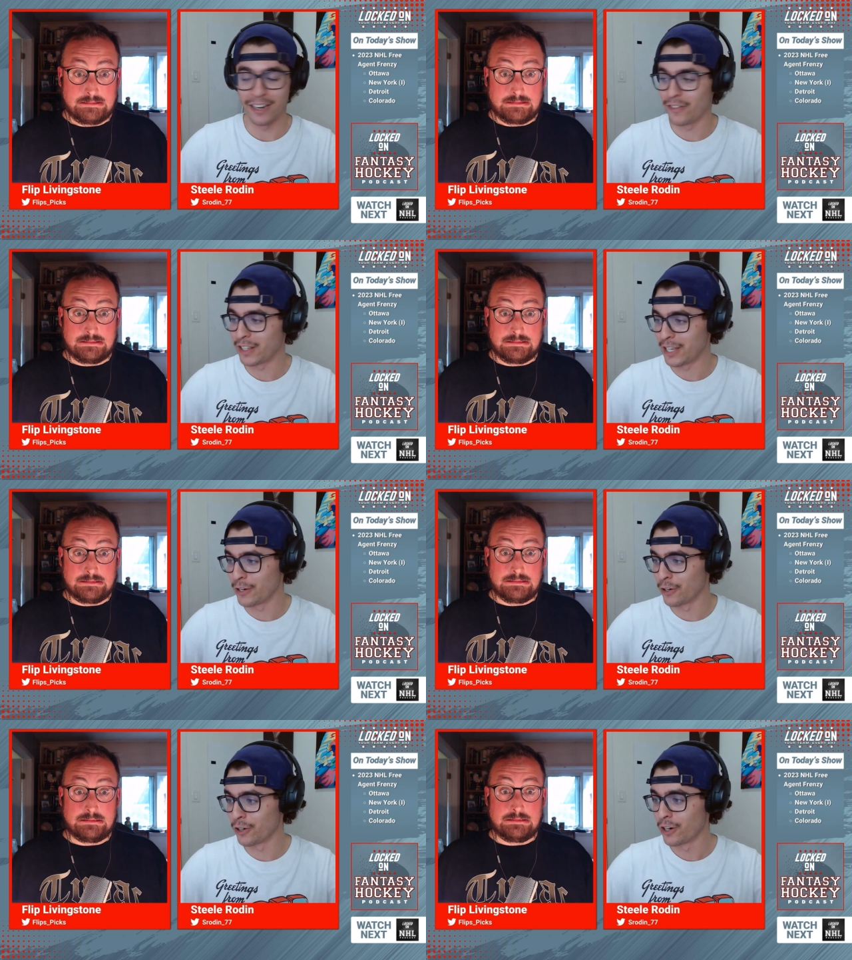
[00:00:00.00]
Speaker 1: of the
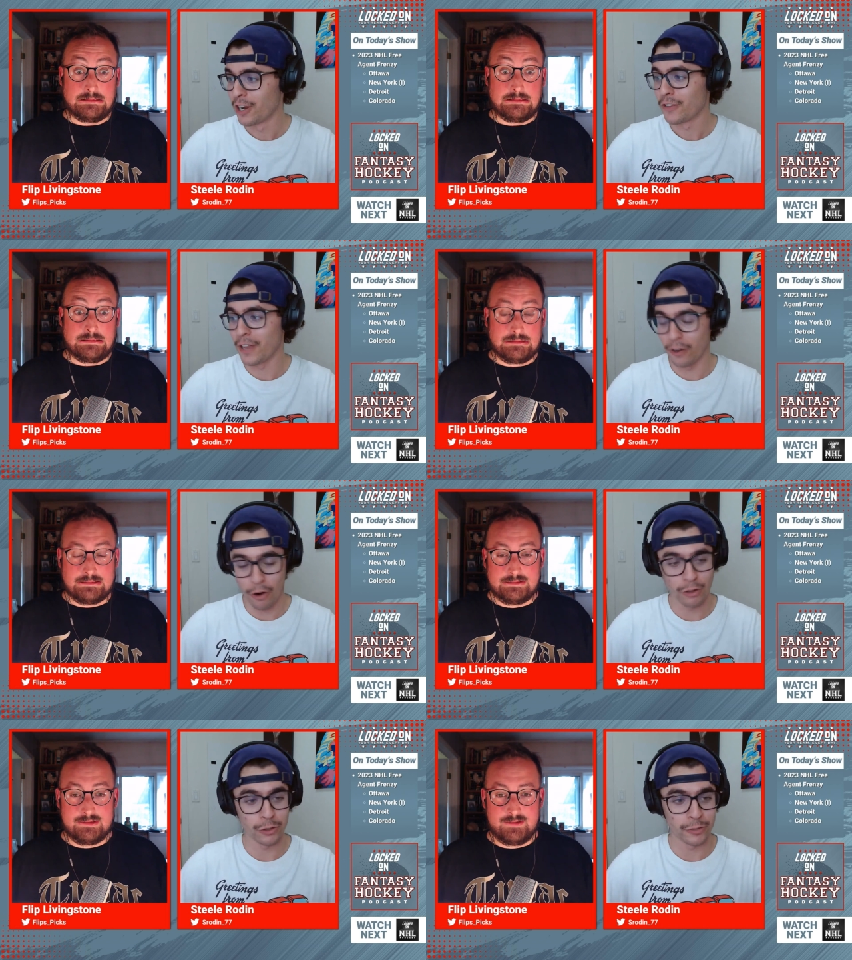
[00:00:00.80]
year. They are
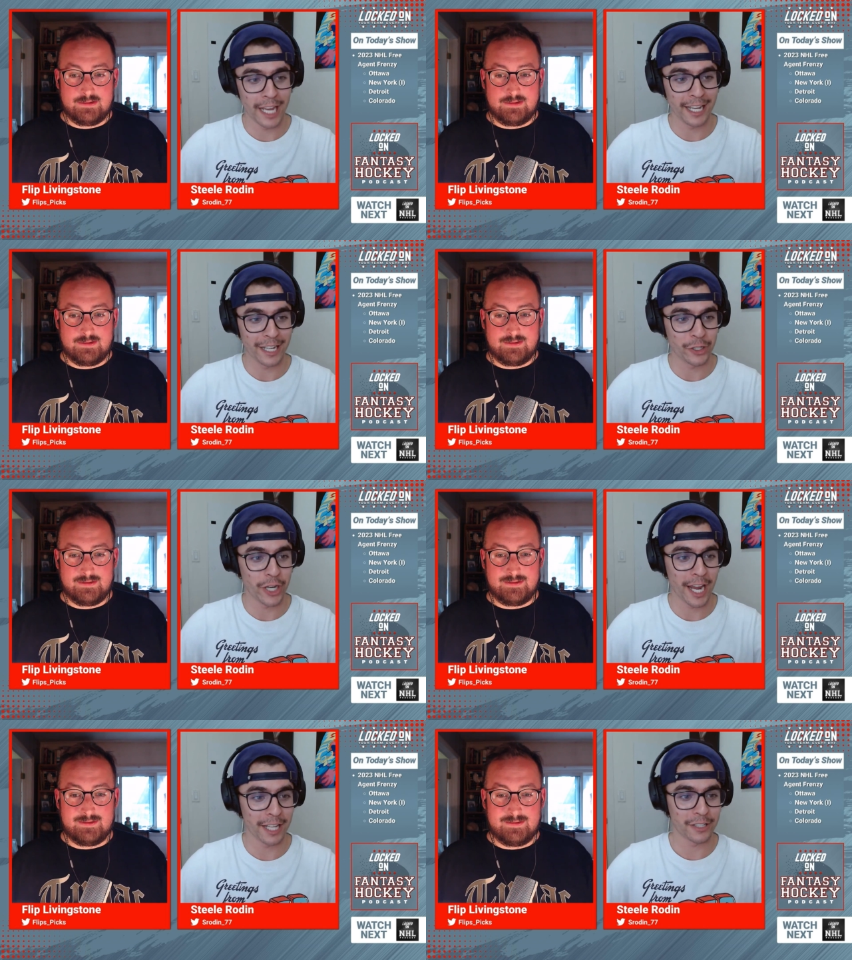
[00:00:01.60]
also taking a
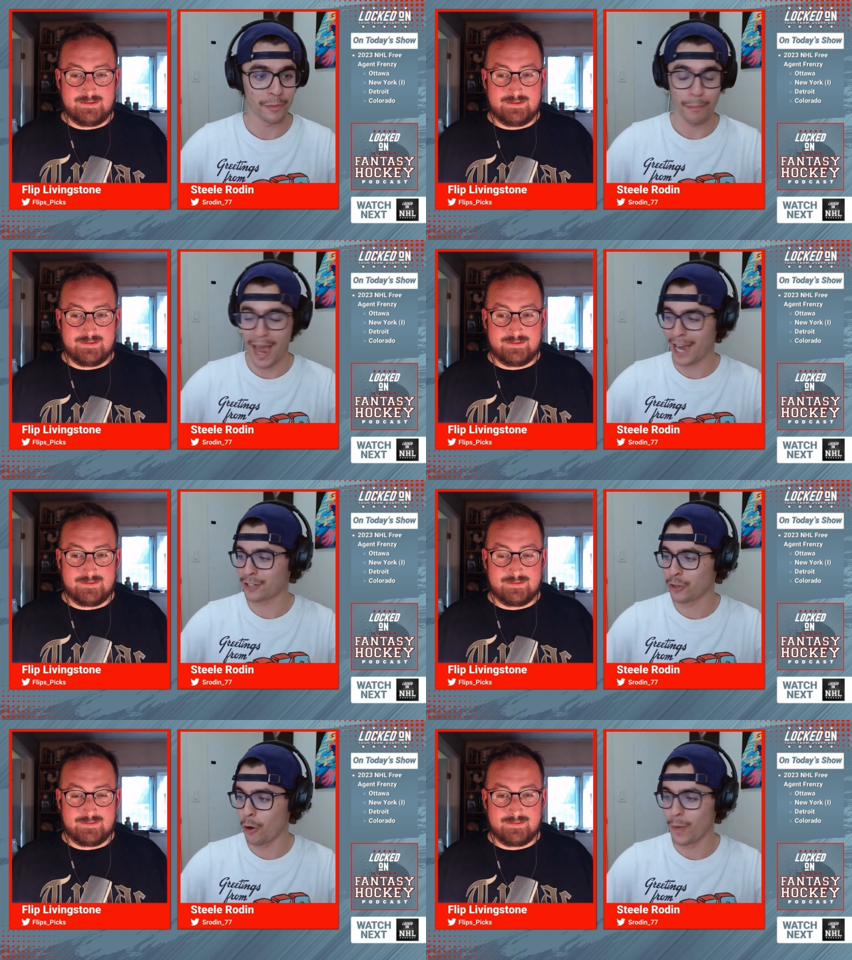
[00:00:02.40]
chance. Max
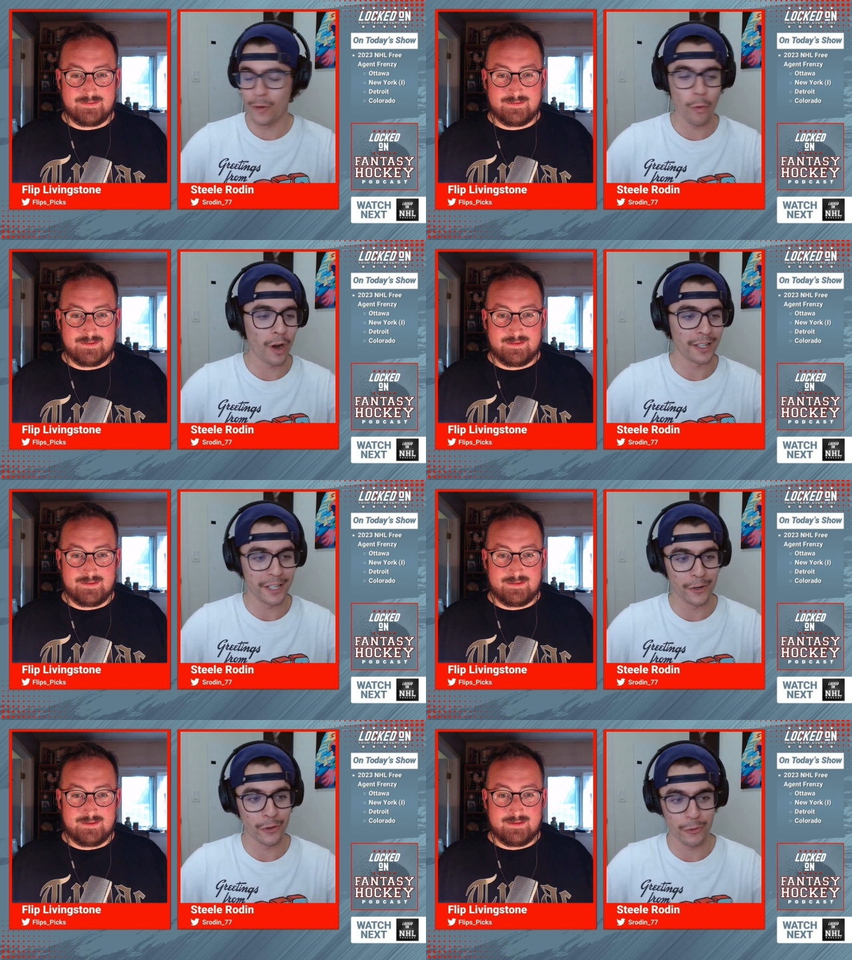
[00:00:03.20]
Domi, one
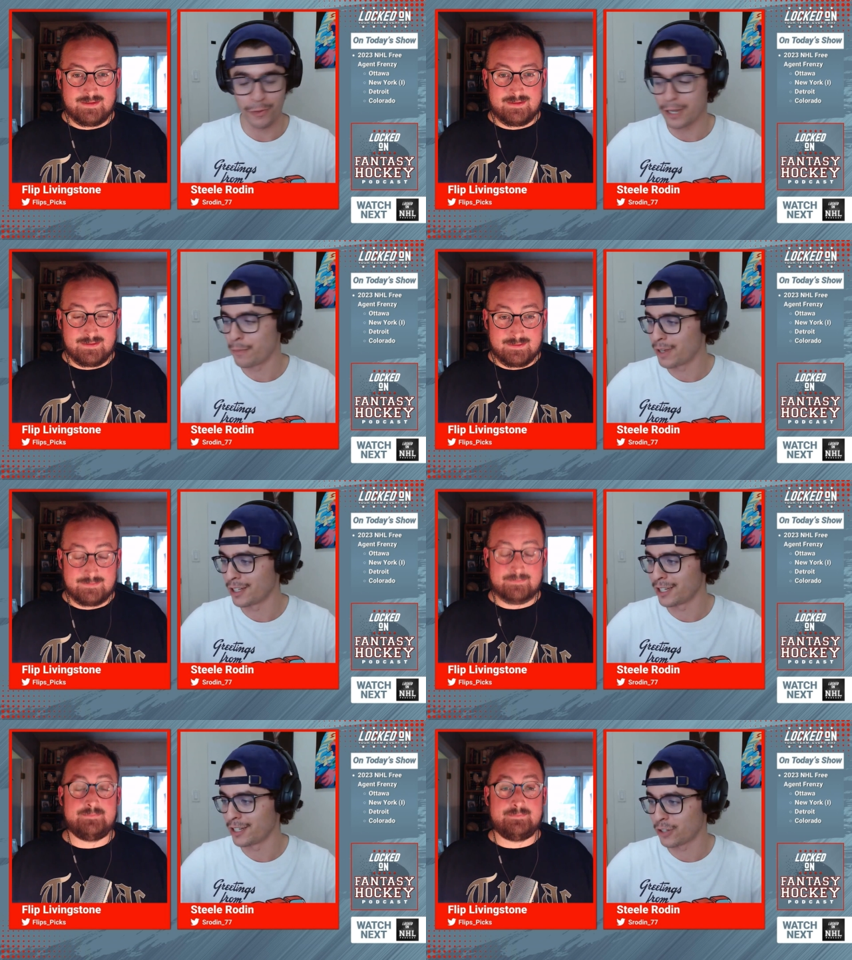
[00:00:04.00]
year, $3
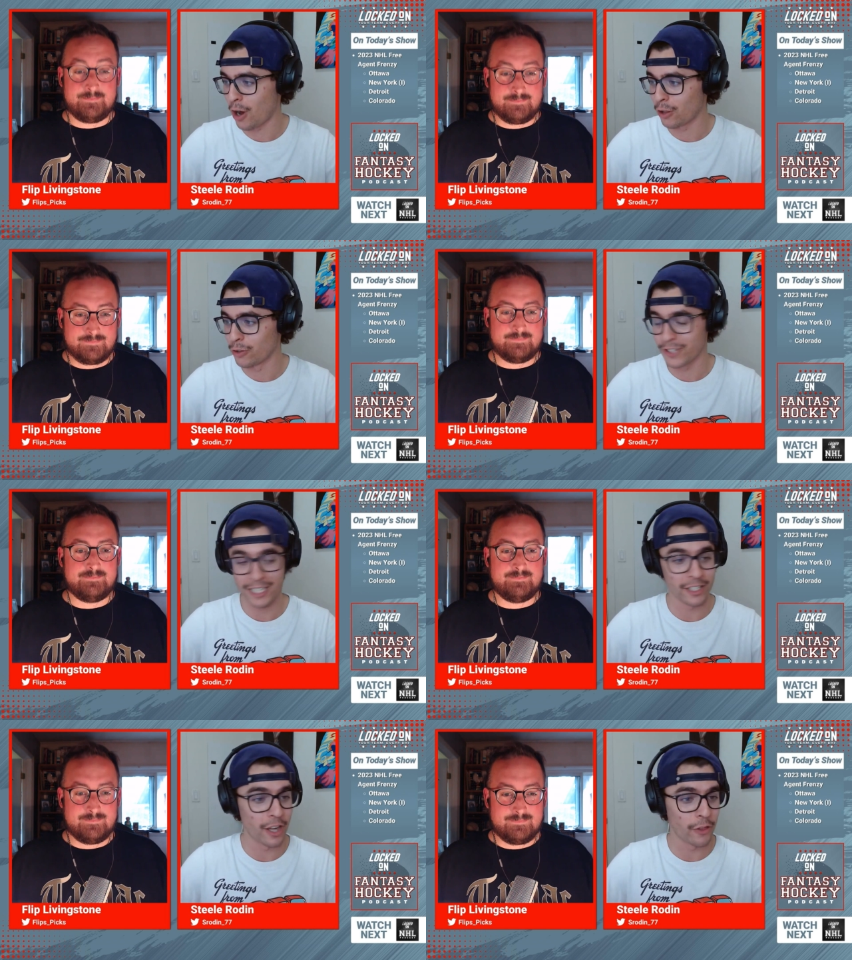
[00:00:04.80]
million. That's
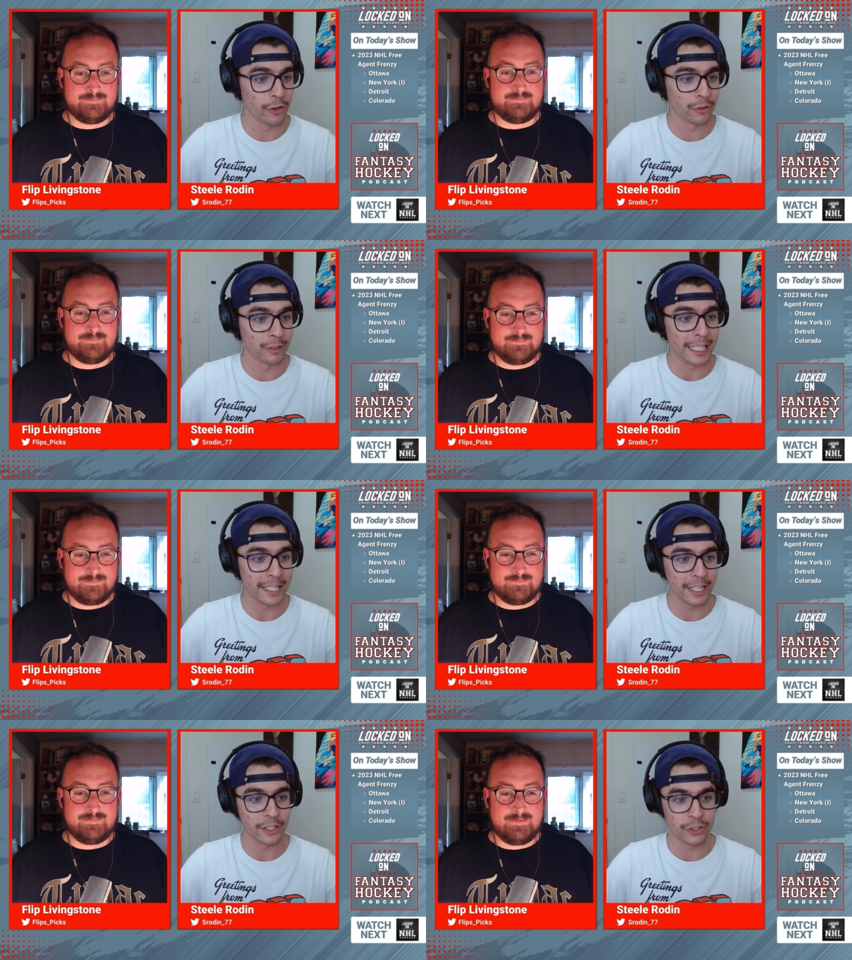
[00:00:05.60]
another
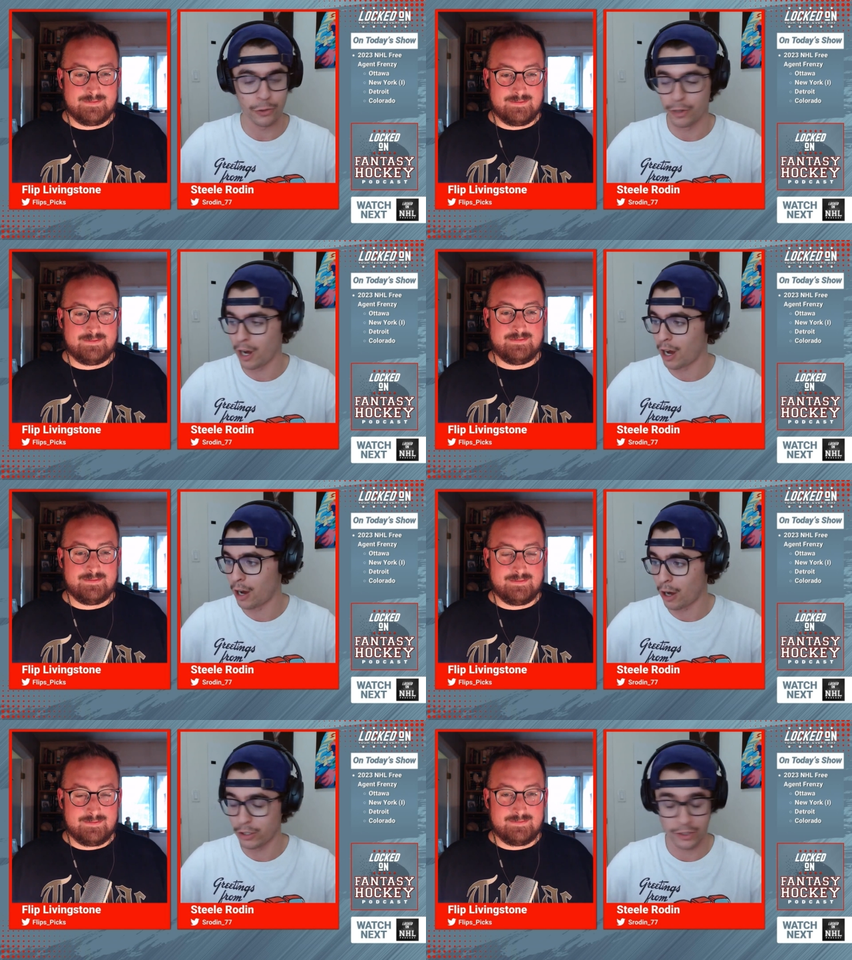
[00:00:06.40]
linkage to a,
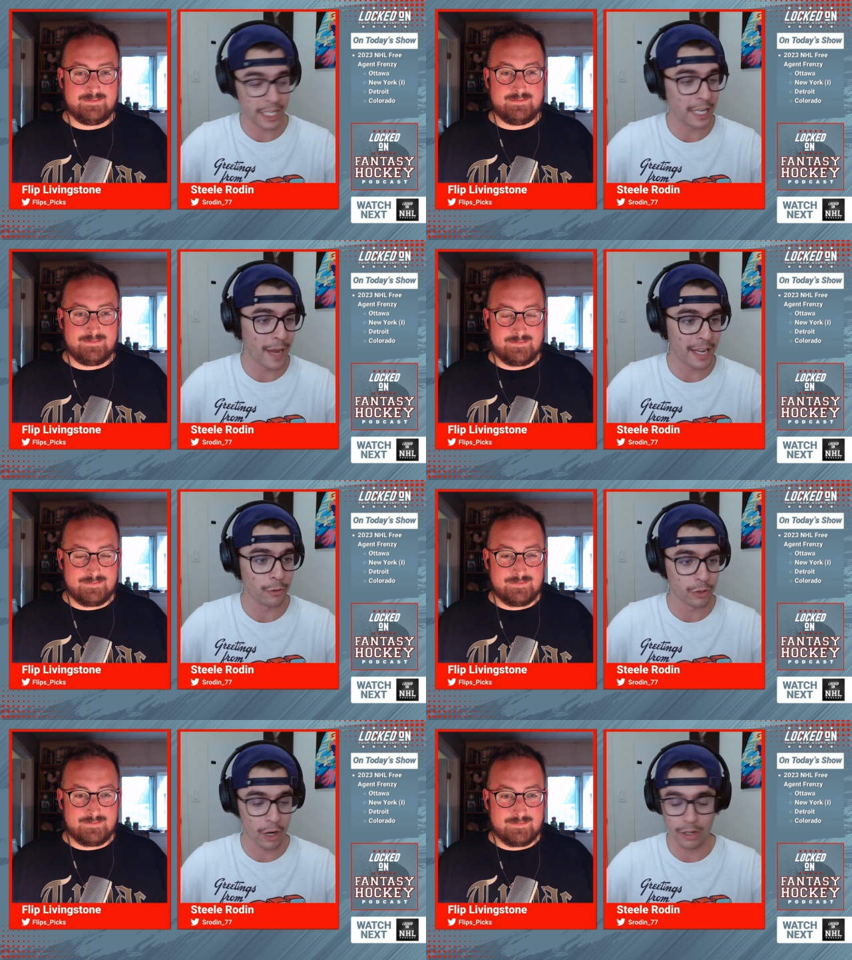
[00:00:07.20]
a teammate
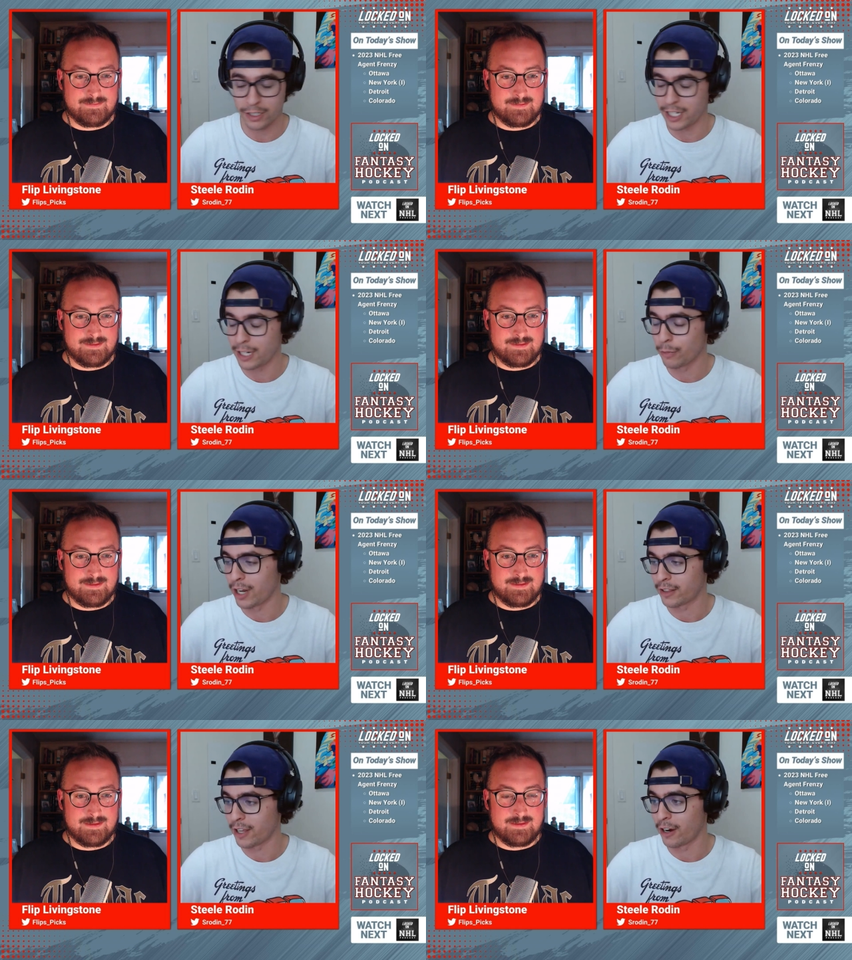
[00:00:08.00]
who's on the team right
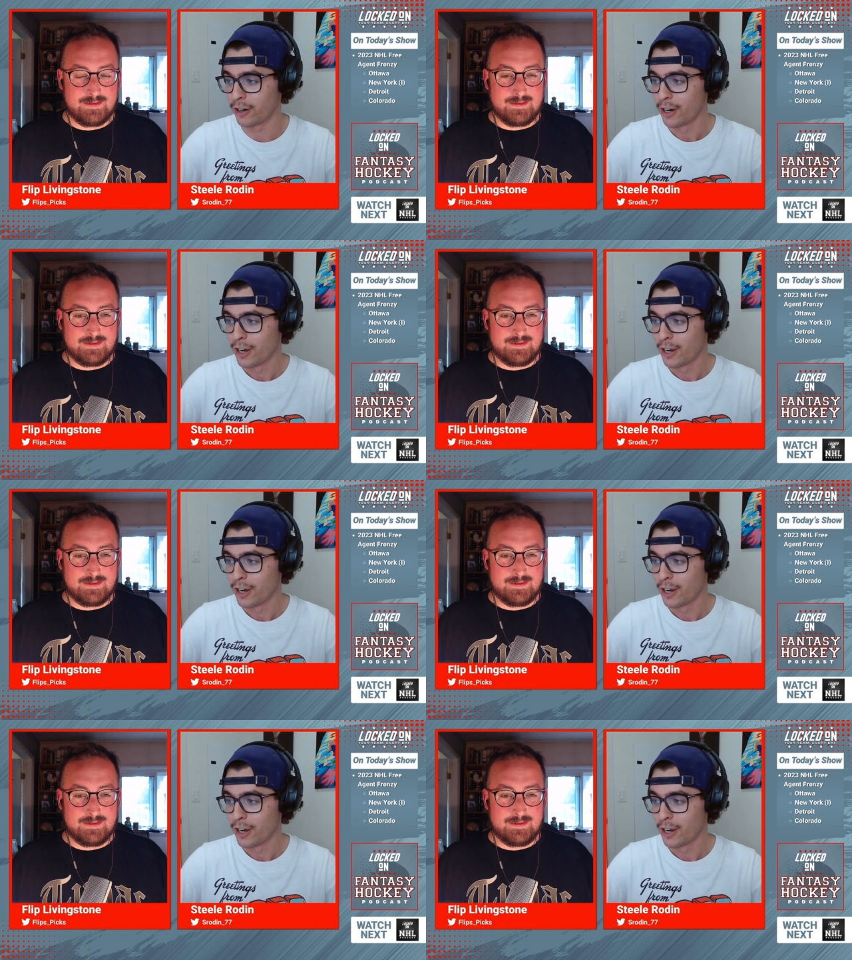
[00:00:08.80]
there.